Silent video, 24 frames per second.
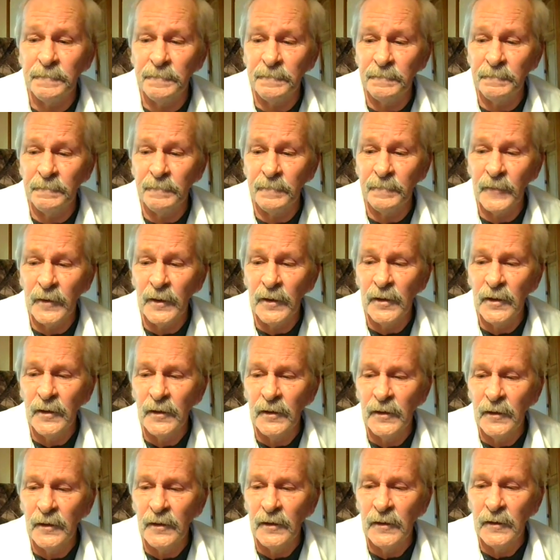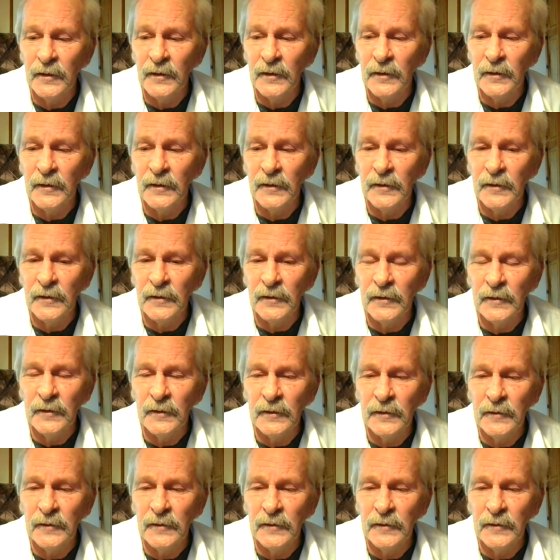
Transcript: [no speech]